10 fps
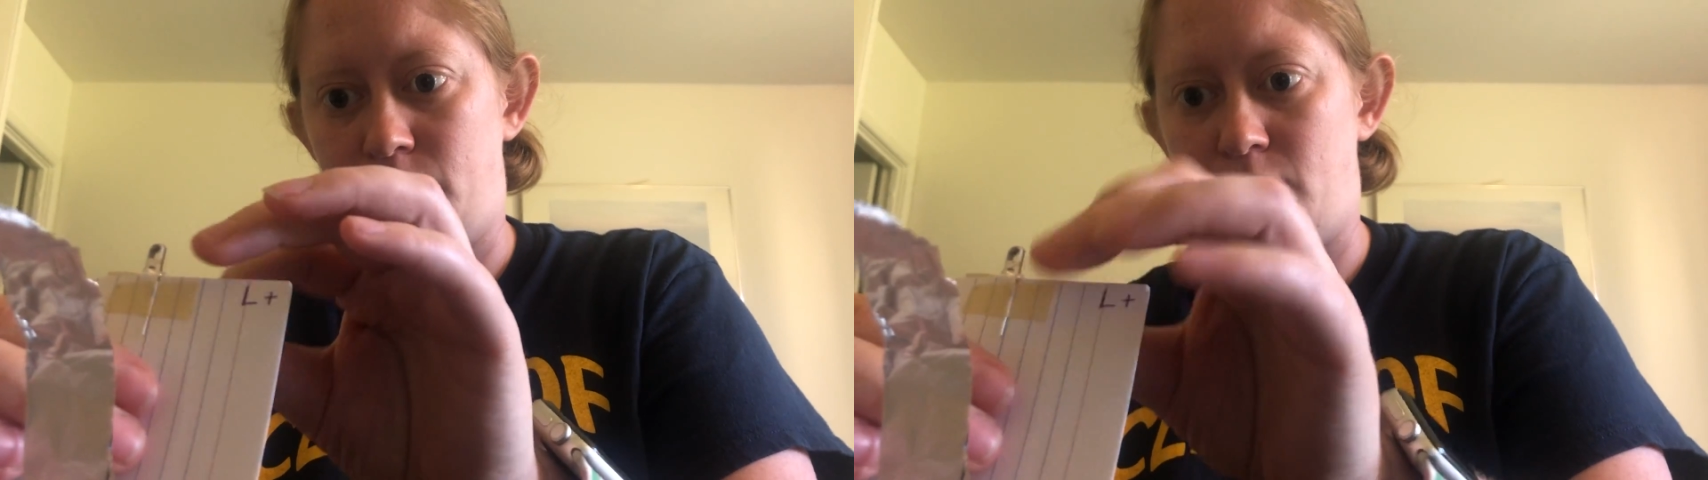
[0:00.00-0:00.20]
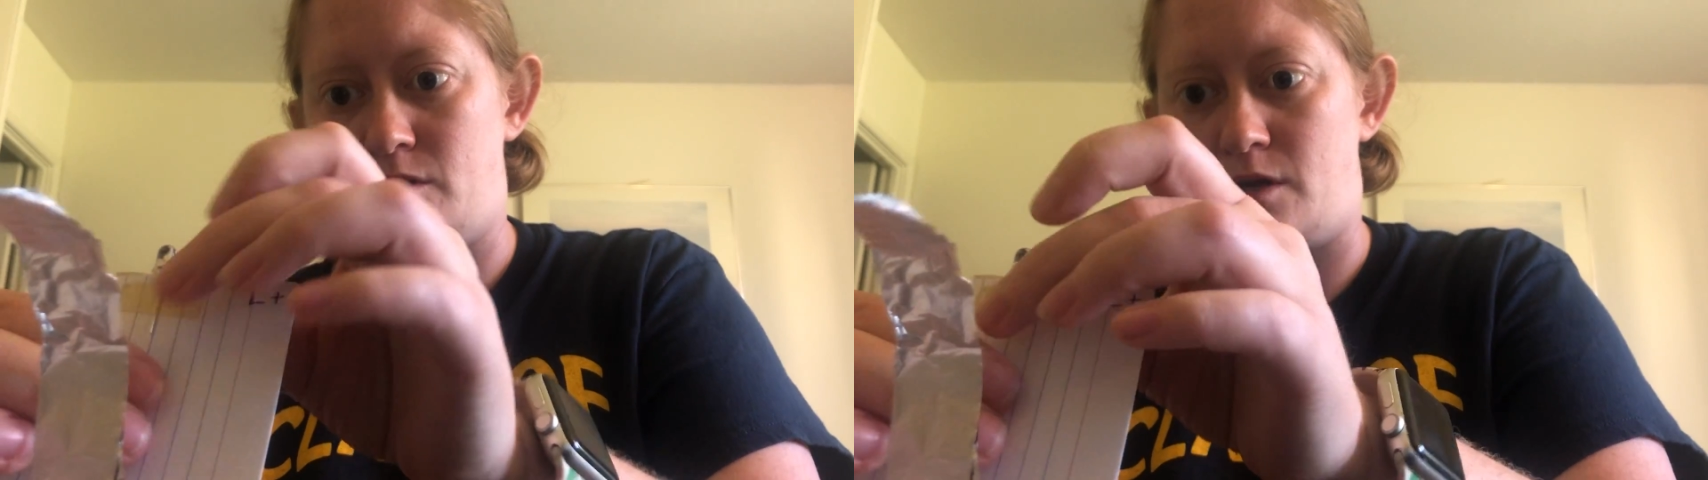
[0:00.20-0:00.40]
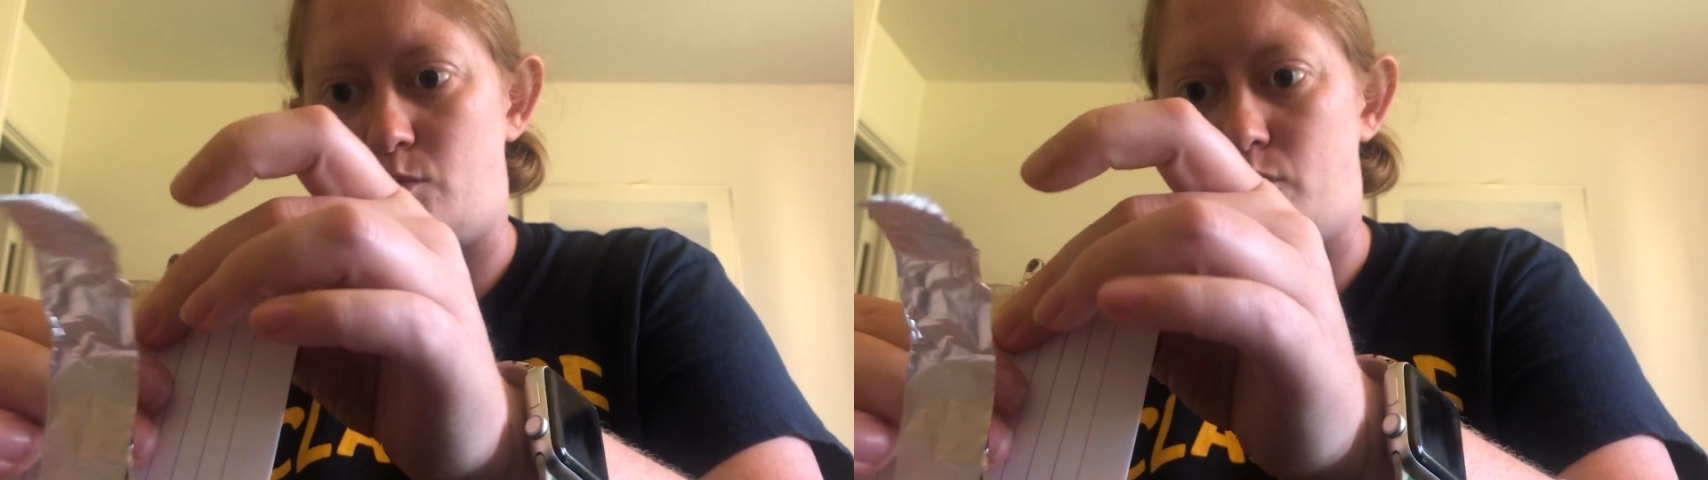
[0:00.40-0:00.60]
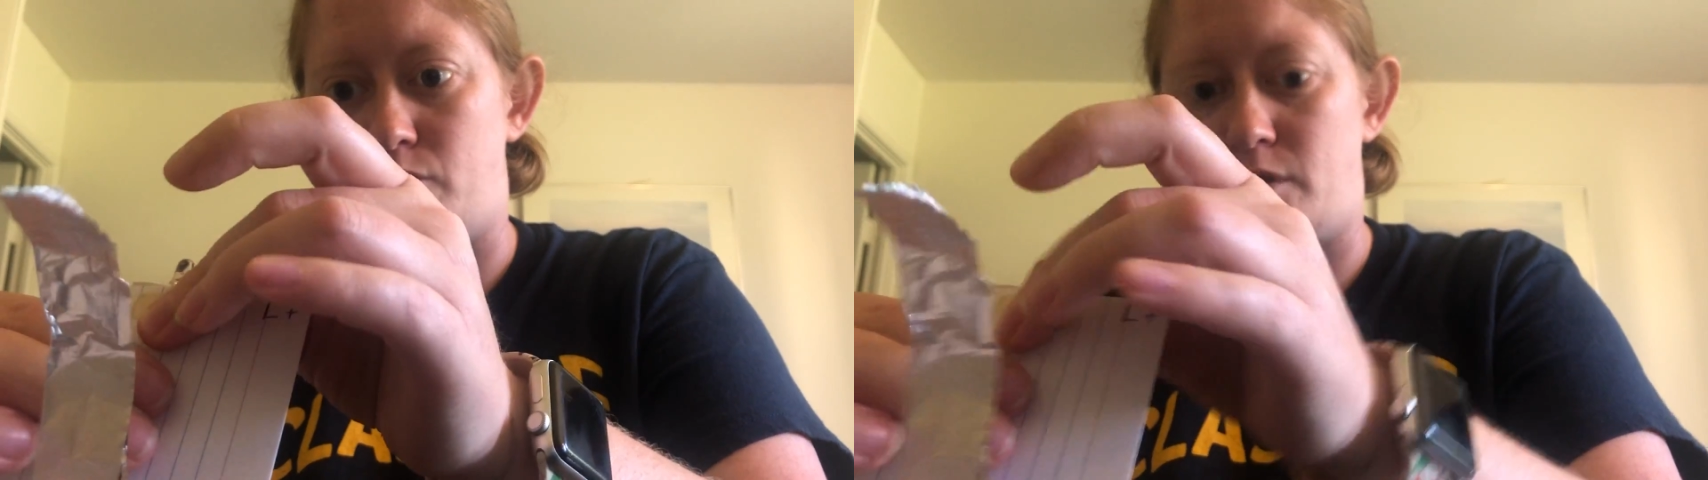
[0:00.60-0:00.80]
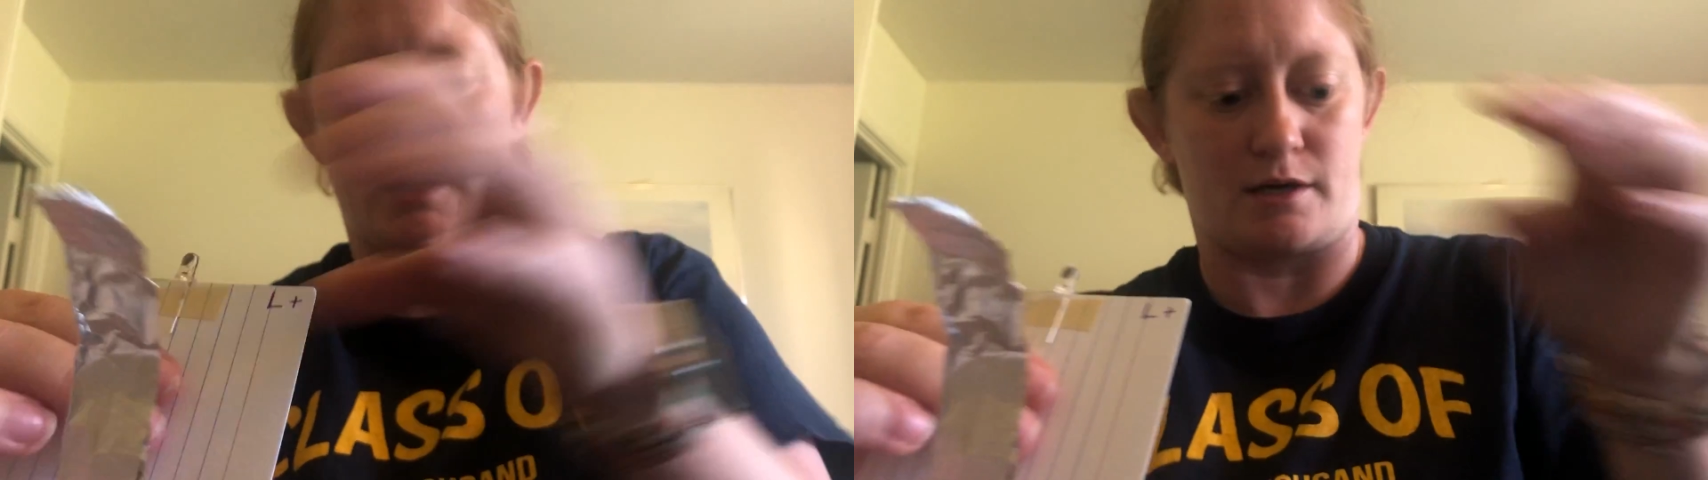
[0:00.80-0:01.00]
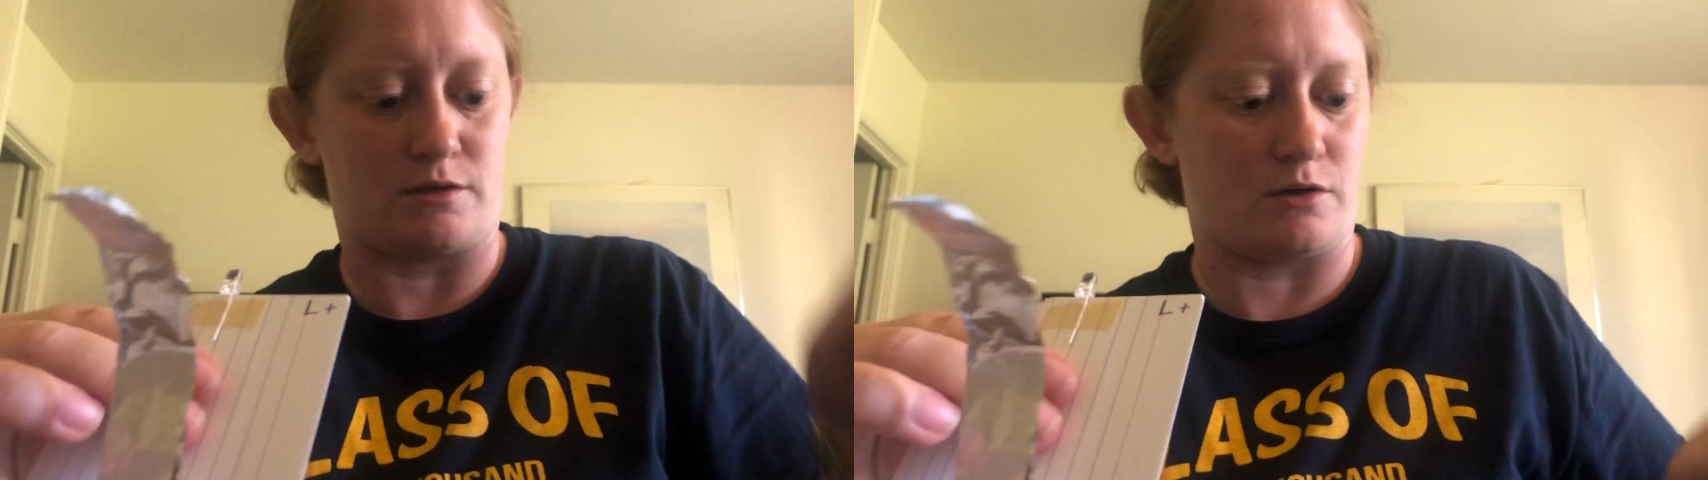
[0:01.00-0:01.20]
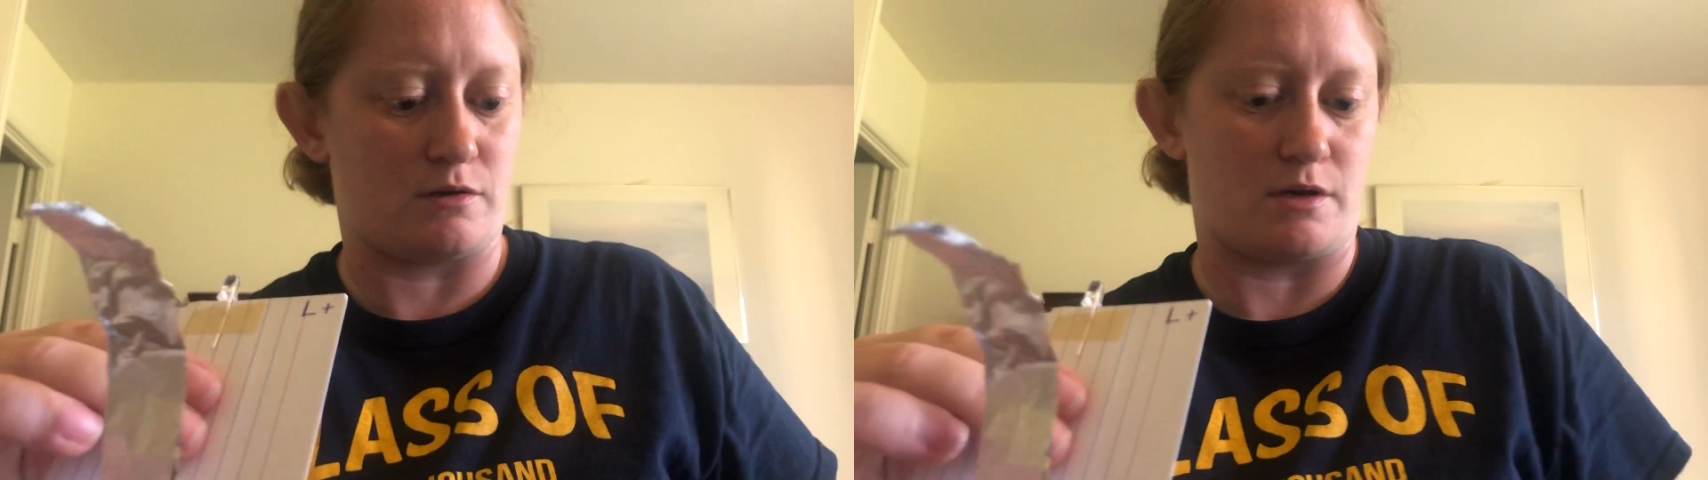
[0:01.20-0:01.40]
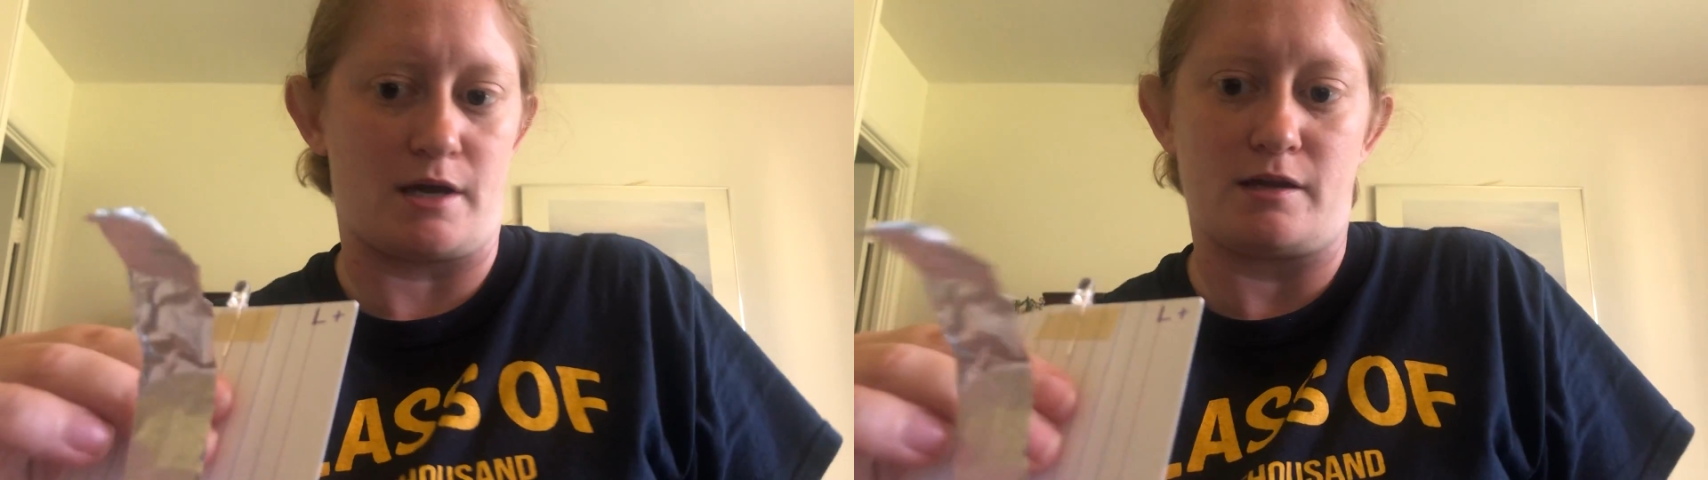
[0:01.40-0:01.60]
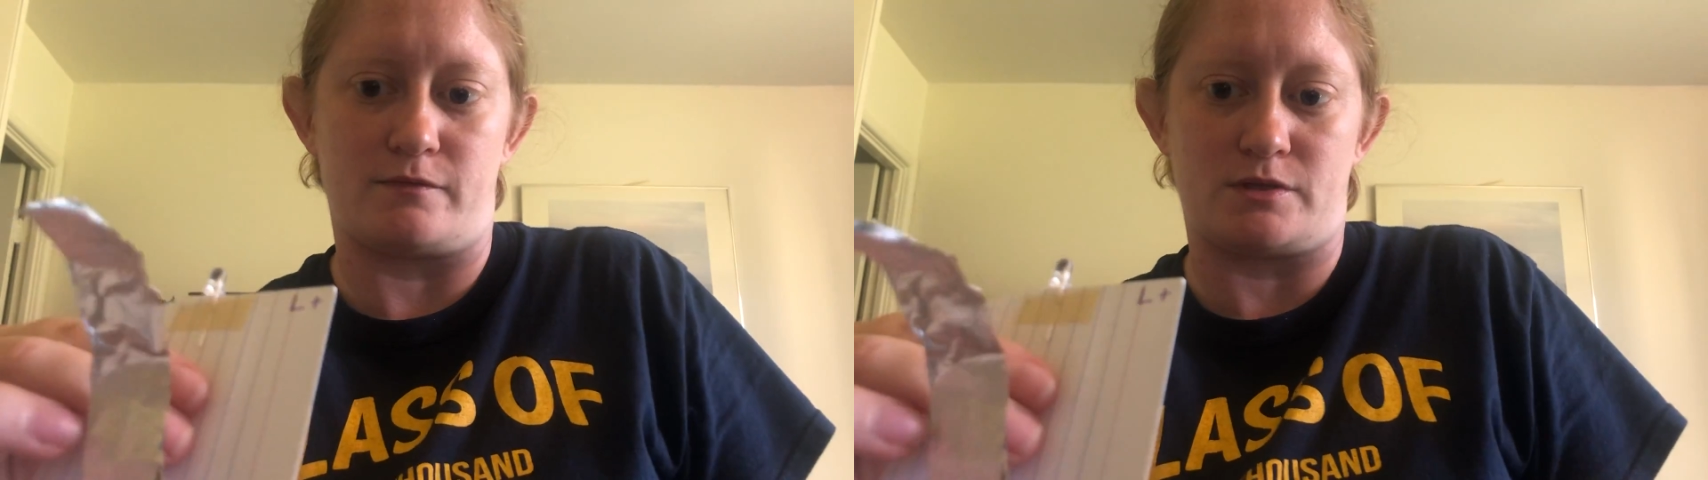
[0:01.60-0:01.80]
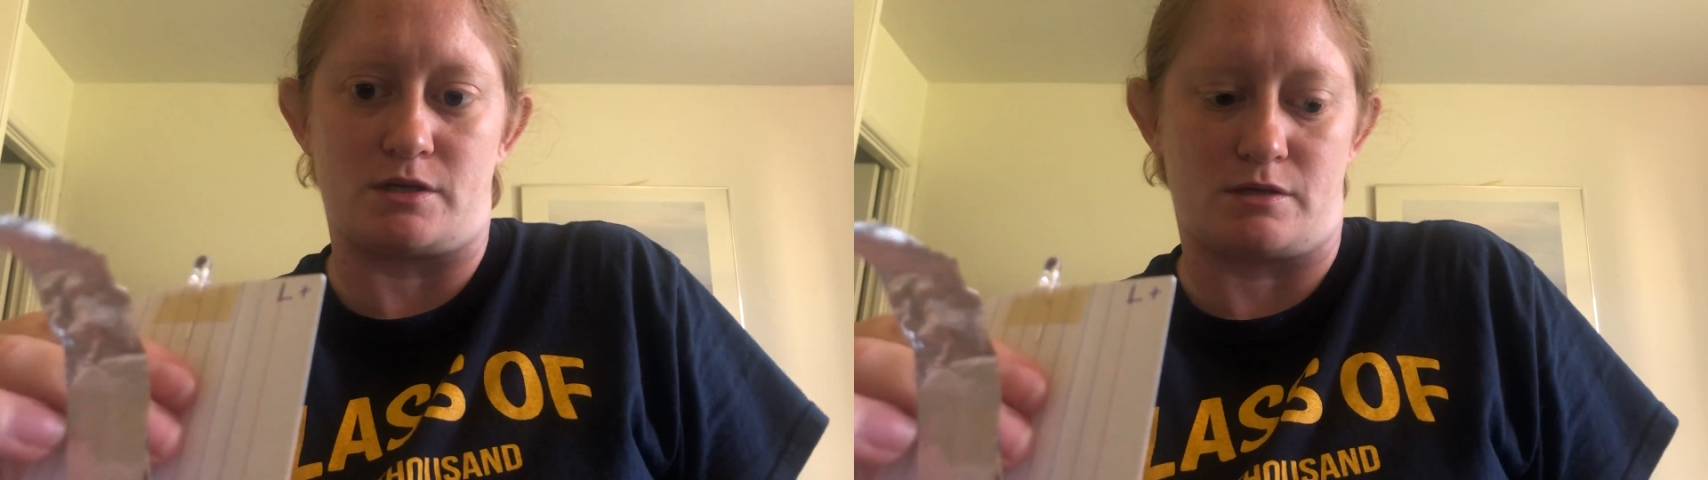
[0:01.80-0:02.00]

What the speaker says: and that will connect our negative side.